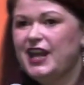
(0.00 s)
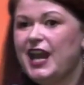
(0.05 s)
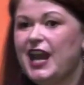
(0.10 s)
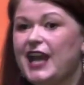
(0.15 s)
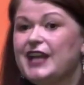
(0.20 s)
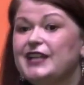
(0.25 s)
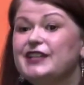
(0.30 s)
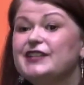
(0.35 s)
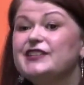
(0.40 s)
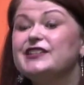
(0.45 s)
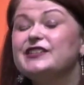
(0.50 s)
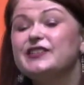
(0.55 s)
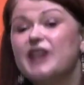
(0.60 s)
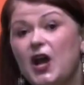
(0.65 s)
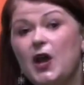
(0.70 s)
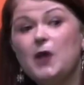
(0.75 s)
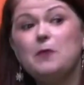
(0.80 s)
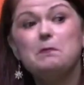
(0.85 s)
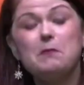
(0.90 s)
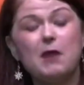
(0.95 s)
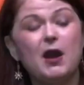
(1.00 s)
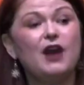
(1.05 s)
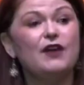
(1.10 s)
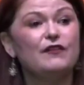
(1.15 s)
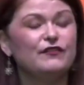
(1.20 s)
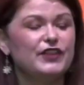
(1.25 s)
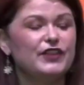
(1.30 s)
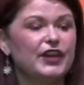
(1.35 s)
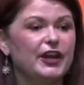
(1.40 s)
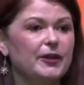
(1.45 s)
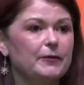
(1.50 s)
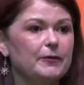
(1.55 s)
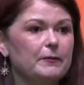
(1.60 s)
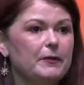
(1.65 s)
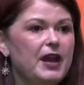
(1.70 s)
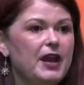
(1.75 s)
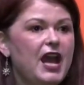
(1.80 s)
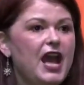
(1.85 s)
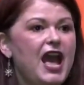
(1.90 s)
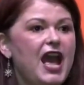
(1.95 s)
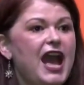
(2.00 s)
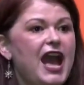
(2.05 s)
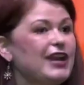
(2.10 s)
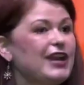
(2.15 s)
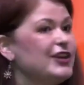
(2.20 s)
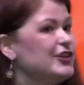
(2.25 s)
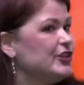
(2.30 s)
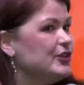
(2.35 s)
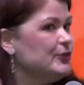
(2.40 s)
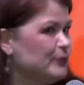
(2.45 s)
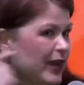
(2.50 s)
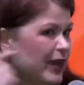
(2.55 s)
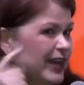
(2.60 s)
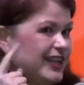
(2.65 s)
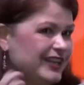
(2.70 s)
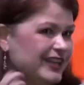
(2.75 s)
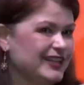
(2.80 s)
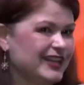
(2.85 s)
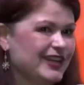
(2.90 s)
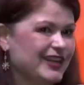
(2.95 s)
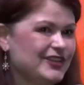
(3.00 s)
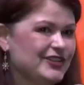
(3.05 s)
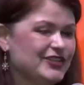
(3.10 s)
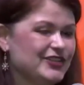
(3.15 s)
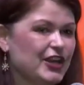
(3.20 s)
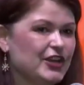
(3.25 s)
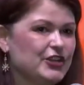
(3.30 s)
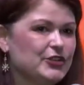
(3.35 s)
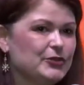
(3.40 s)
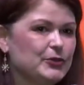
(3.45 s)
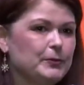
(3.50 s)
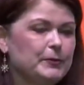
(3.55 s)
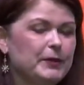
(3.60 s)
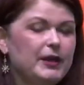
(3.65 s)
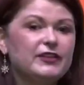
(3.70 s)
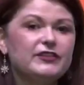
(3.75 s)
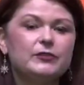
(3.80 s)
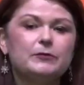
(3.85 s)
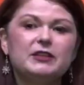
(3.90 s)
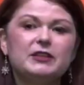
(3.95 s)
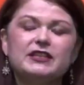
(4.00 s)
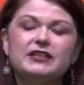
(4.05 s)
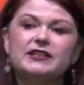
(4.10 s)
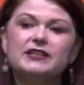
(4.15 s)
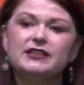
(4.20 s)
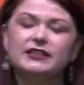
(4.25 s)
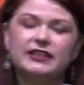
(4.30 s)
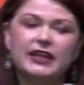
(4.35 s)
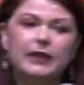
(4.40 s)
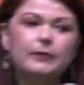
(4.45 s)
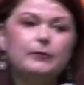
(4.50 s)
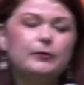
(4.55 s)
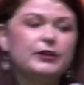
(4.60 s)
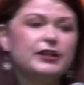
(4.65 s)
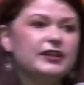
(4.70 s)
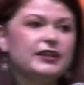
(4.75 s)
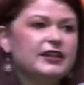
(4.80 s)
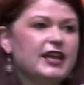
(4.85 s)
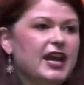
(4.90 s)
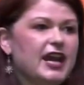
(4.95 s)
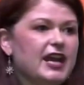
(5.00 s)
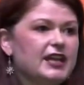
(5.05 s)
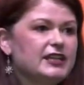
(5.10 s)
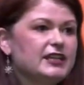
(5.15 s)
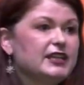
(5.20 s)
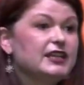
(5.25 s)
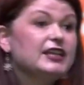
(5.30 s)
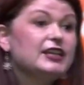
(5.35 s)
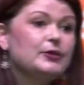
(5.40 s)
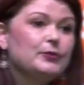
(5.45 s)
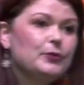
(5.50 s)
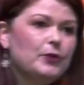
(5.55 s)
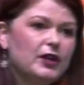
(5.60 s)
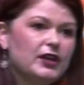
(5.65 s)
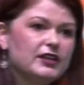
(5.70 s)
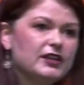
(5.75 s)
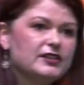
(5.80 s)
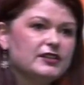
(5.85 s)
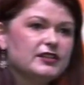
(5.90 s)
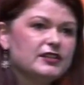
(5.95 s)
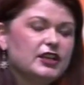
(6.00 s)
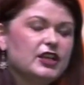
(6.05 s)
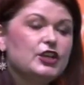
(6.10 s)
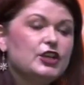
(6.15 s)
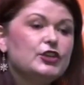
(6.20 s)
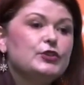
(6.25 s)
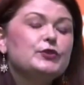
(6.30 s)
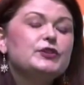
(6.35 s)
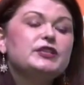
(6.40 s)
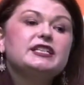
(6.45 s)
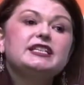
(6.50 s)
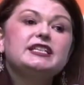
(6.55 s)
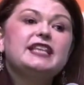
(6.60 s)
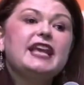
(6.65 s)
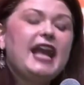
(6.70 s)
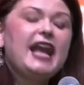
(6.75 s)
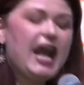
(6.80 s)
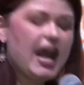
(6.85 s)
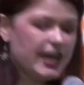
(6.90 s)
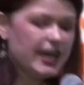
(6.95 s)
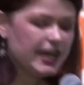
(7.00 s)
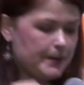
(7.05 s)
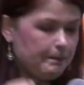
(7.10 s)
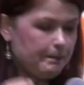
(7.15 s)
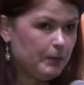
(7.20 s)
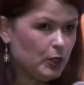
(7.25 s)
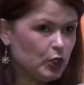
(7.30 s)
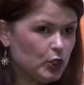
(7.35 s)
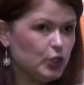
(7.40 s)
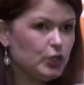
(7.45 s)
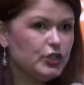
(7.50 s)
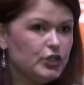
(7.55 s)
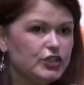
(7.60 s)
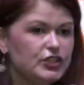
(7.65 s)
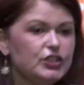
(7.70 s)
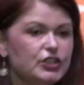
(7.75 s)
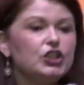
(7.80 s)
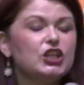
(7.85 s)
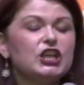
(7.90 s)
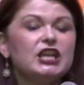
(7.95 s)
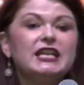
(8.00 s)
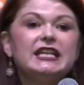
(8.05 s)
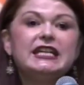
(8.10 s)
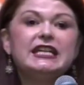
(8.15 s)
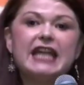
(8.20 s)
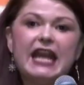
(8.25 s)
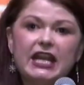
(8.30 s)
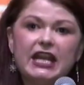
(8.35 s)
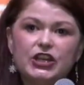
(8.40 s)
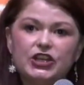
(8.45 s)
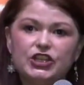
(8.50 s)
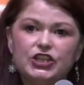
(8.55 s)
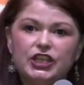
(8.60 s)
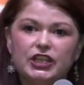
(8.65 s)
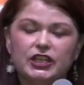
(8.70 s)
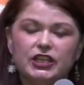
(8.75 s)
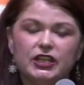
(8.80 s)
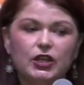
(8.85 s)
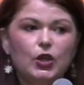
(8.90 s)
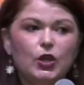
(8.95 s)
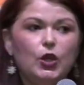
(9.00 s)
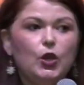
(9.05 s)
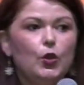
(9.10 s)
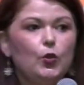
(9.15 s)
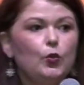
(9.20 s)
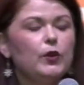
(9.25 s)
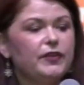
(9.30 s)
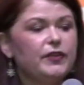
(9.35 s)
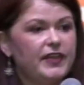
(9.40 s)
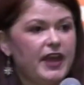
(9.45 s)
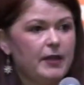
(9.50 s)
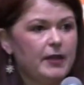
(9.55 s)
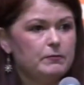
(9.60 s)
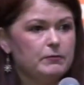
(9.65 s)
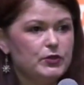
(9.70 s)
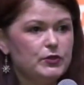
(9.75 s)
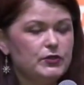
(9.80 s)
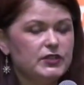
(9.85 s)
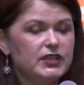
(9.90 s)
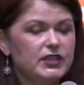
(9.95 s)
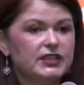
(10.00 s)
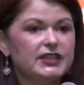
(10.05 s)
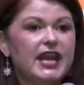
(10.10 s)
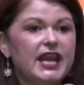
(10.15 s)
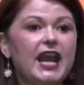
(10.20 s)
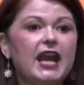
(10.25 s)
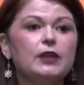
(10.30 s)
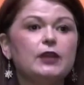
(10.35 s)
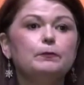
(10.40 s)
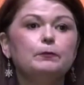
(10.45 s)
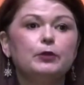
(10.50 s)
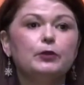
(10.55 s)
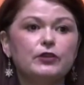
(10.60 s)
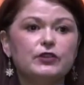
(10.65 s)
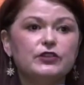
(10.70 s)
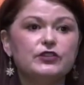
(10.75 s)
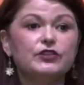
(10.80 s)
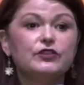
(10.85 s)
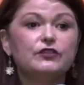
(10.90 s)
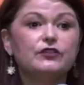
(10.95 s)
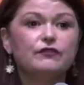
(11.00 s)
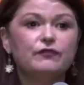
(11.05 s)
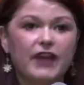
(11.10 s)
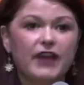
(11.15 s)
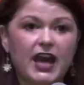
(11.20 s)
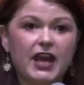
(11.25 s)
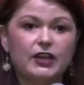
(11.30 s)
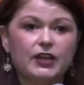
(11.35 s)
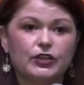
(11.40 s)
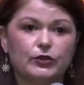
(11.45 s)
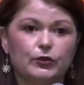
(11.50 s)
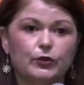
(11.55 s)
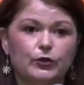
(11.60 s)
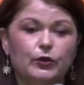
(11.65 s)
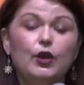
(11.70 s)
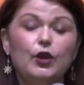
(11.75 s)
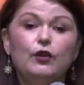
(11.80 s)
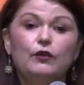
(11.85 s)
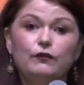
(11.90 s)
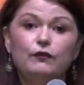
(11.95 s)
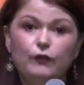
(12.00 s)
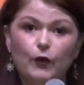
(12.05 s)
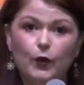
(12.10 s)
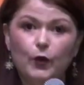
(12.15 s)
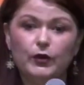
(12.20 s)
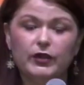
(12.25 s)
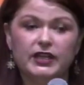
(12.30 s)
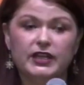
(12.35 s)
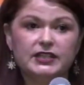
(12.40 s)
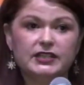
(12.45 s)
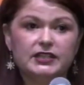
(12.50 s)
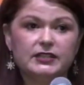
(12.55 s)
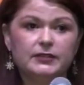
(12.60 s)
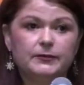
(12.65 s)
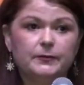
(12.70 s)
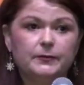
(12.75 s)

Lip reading: And some of them actually recognized Joshua Bell to be the celebrity that he was. You see, they had a personal connection with that music. They had a personal value for it.